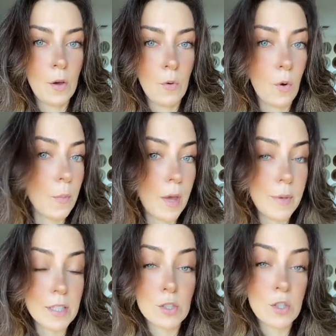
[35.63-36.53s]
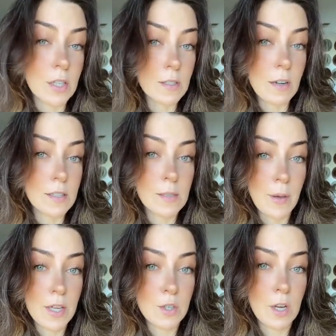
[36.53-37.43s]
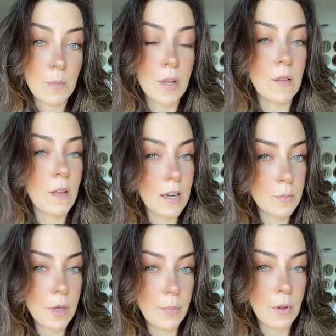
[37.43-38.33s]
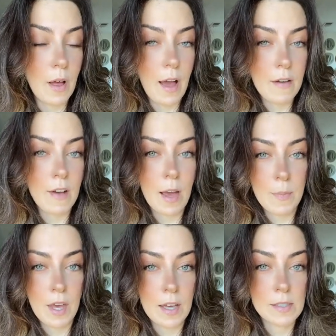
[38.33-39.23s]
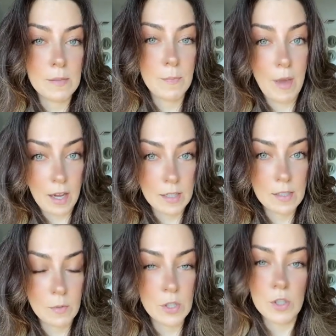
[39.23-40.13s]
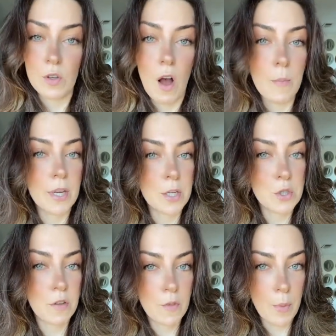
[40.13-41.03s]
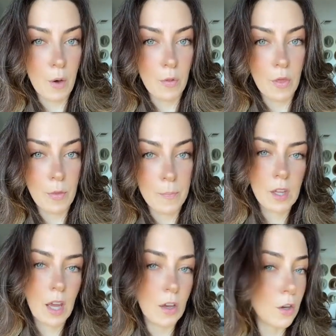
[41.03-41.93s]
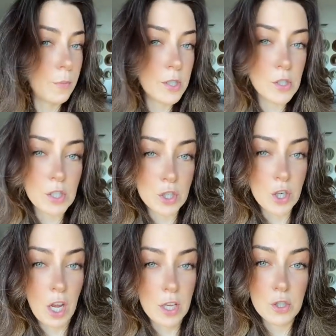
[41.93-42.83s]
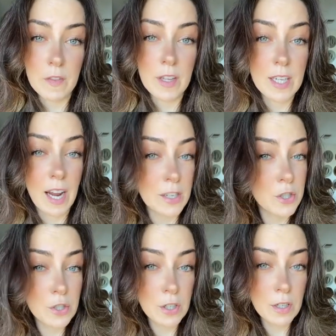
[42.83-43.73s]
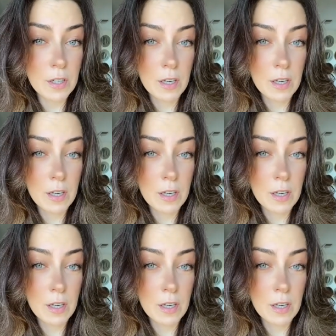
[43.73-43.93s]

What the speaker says: Or maybe it's just constipation, but a lot of people have IBS mixed, which is a combination of the both. It could be just a change in the texture